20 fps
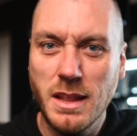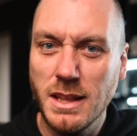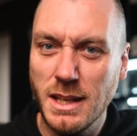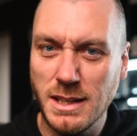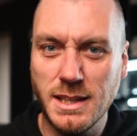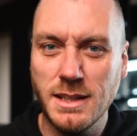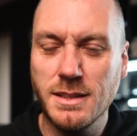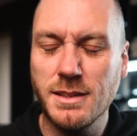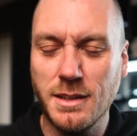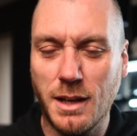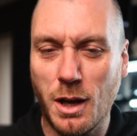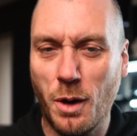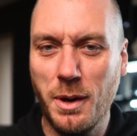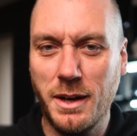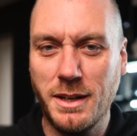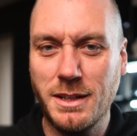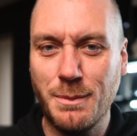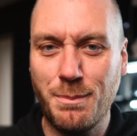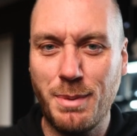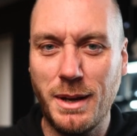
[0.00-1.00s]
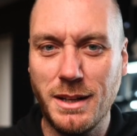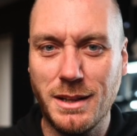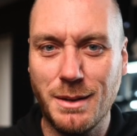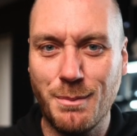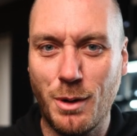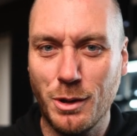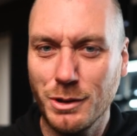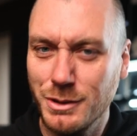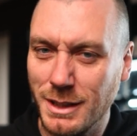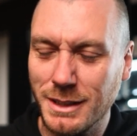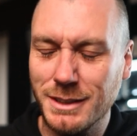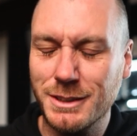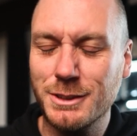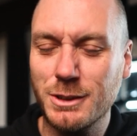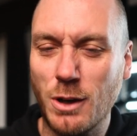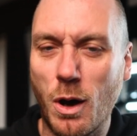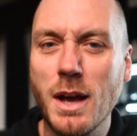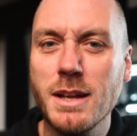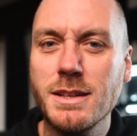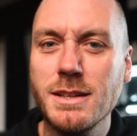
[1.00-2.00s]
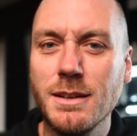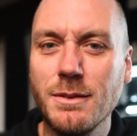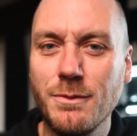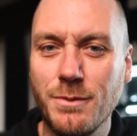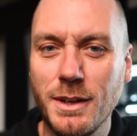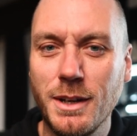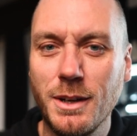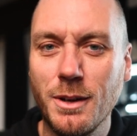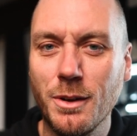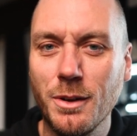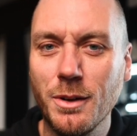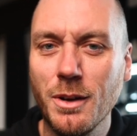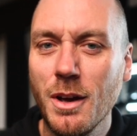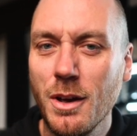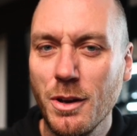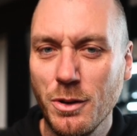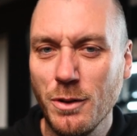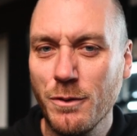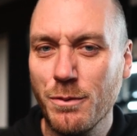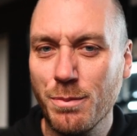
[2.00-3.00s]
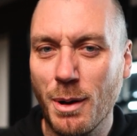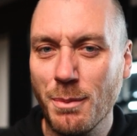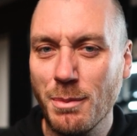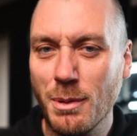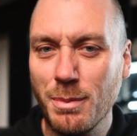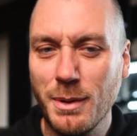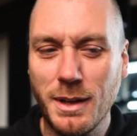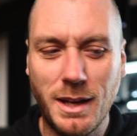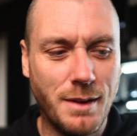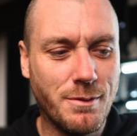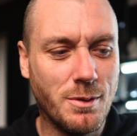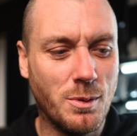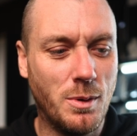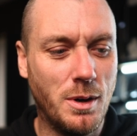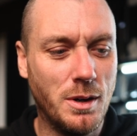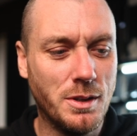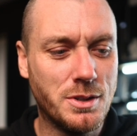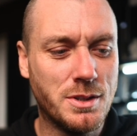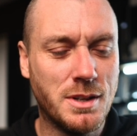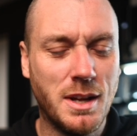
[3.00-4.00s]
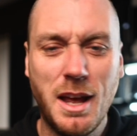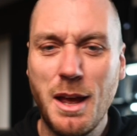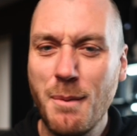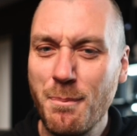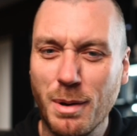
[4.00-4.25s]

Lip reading: This isn't going to be the most exciting video you've probably ever watched,